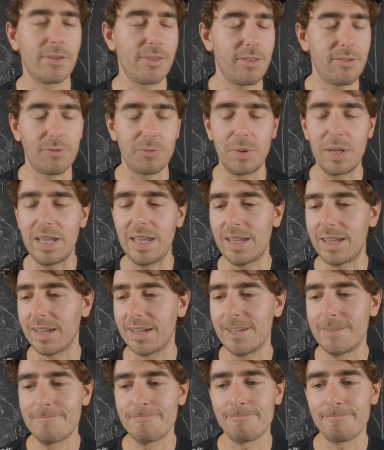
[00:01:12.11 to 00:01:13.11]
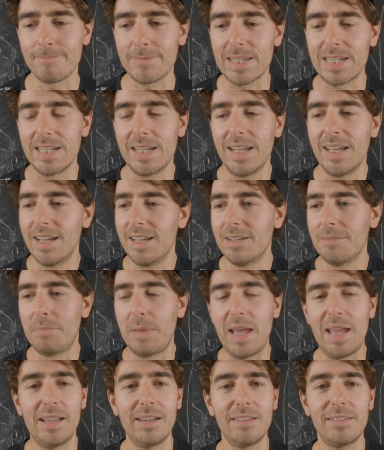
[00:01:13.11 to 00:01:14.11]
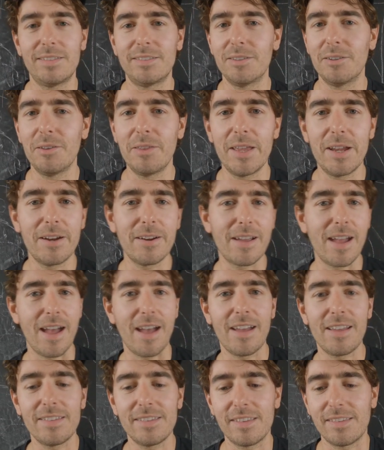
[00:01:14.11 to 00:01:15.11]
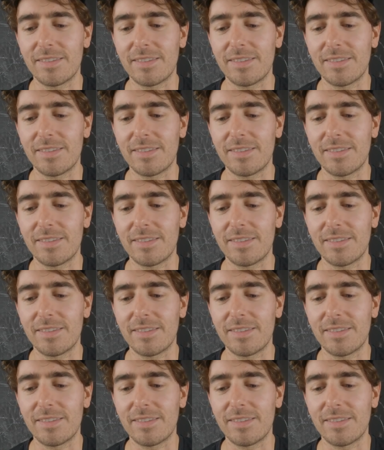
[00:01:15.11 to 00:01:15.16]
this week. Pain is still there, guys.